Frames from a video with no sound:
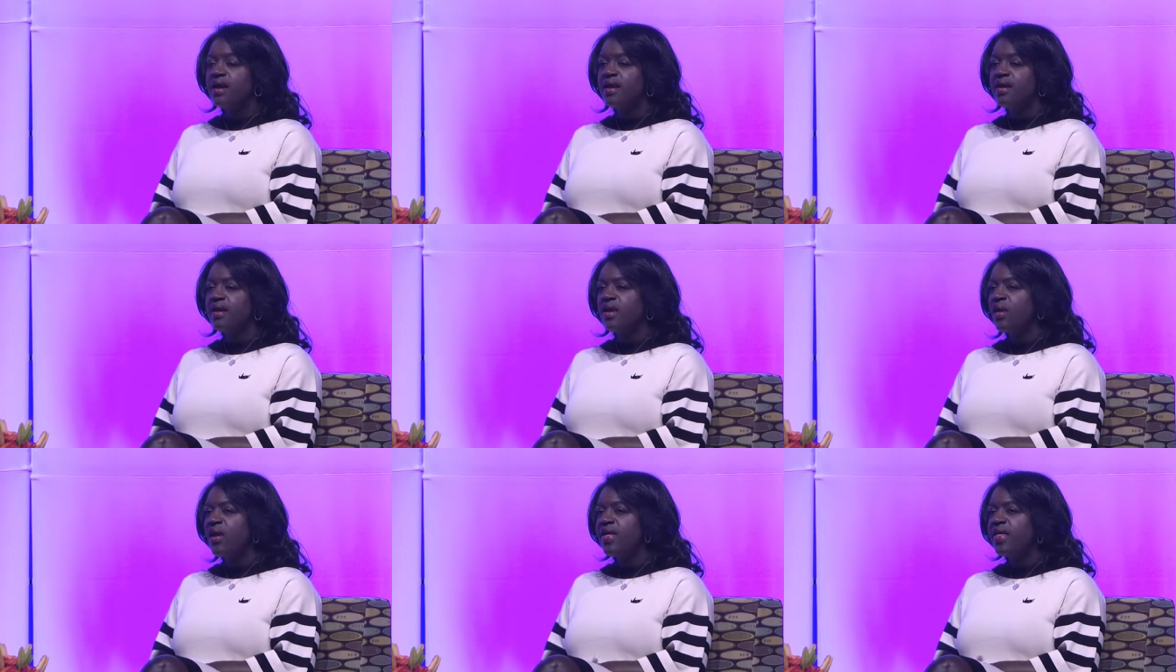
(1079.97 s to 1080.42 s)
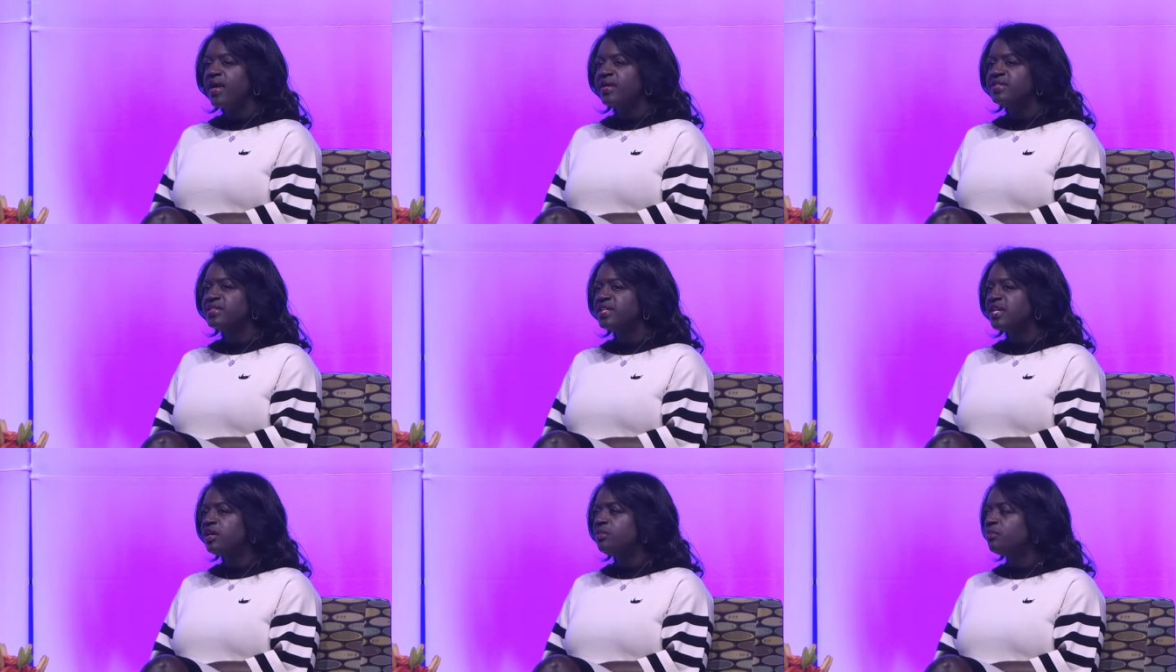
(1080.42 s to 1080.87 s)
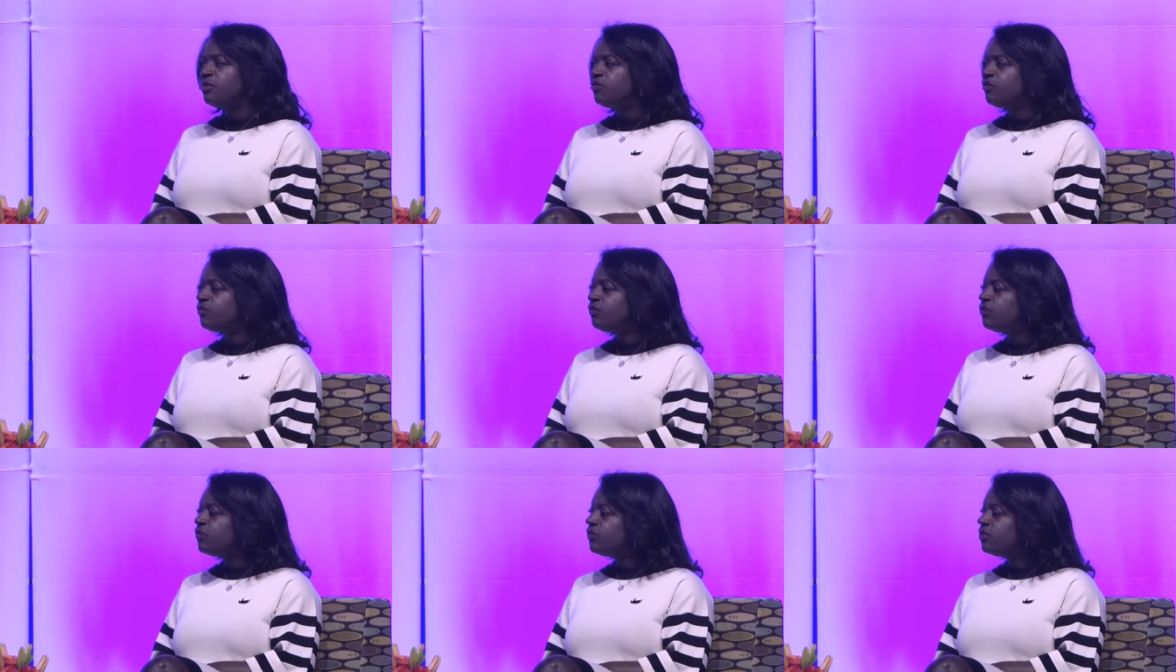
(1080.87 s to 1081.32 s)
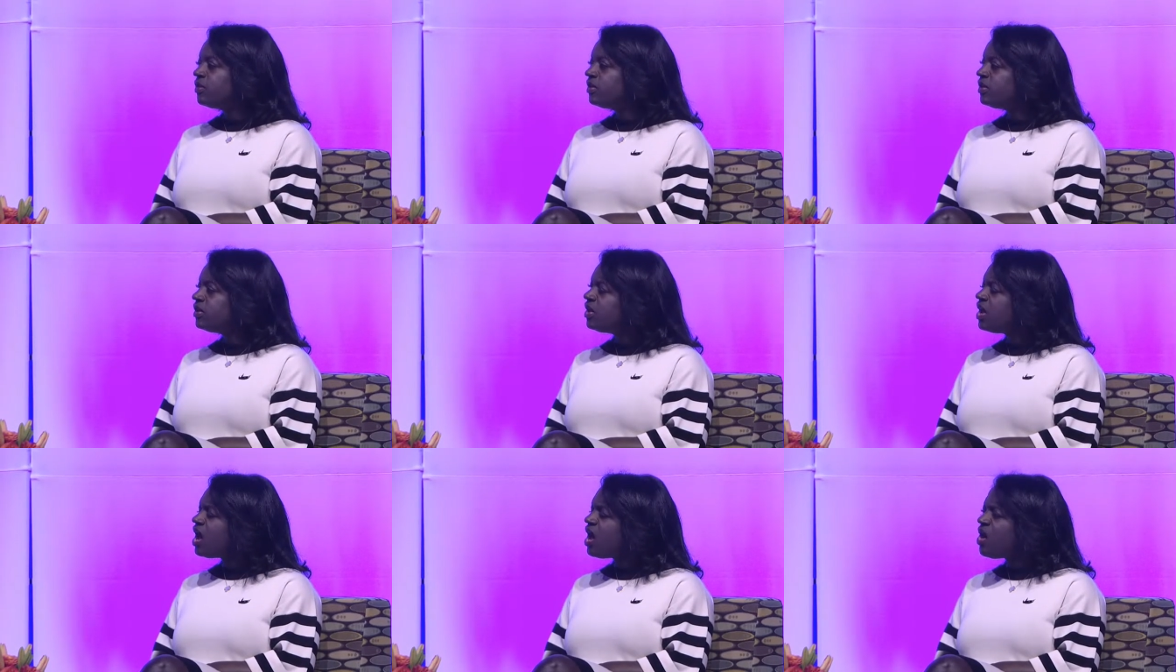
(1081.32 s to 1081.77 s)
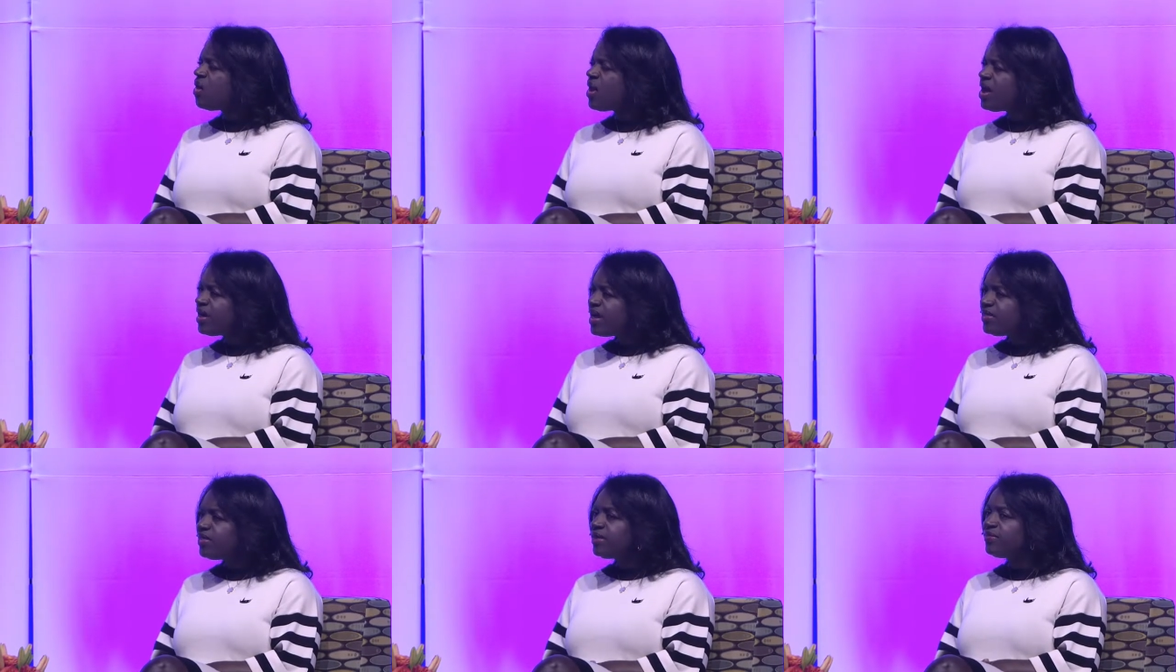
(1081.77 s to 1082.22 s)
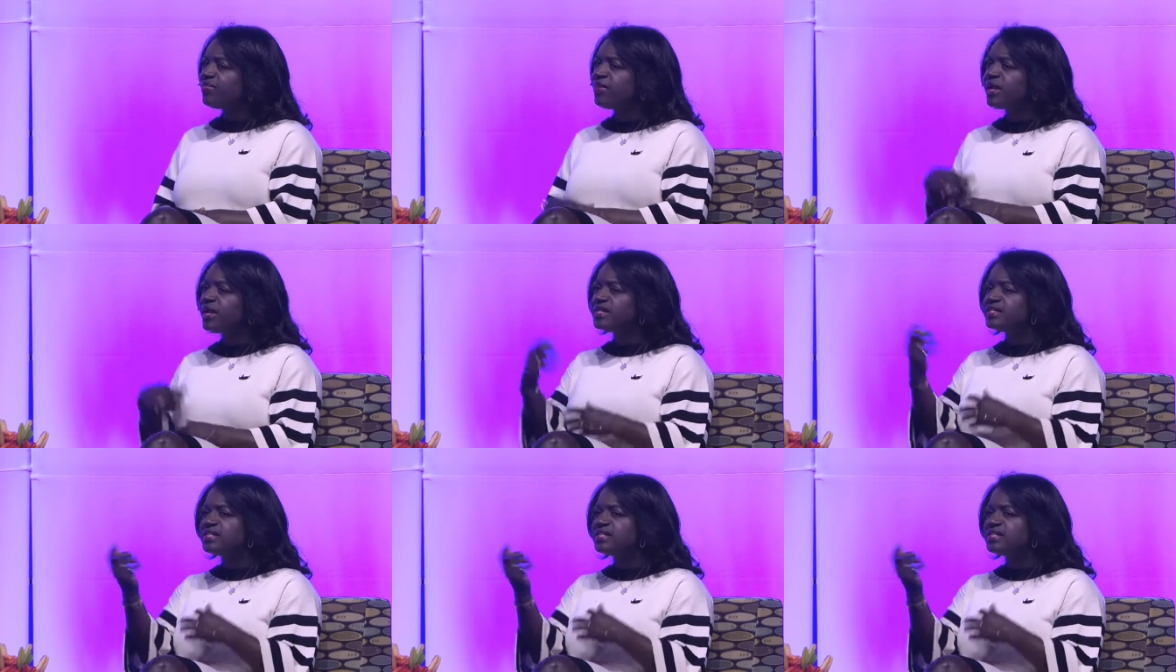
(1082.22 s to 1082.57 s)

I, you know, I, I said it. Kind before. of a hard one. No, I, I think I